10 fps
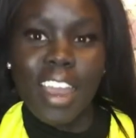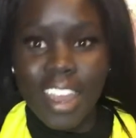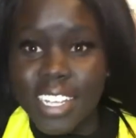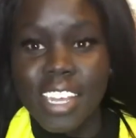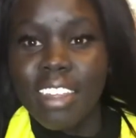
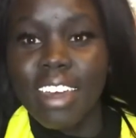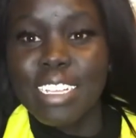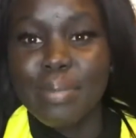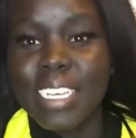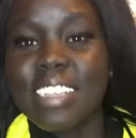I say that
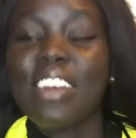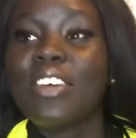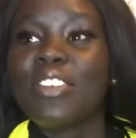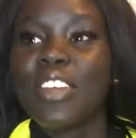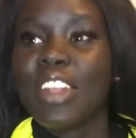to
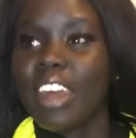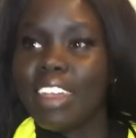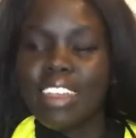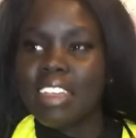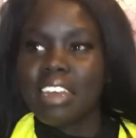myself, and
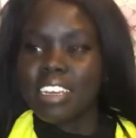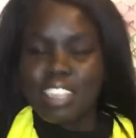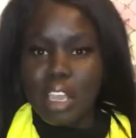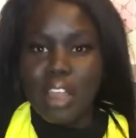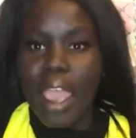then it's
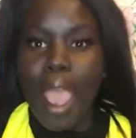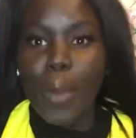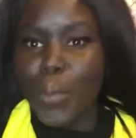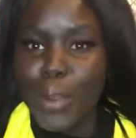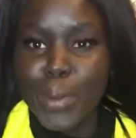like an
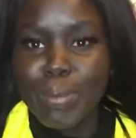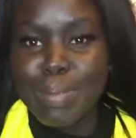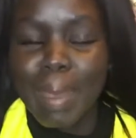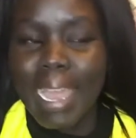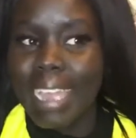hour goes
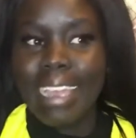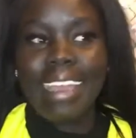by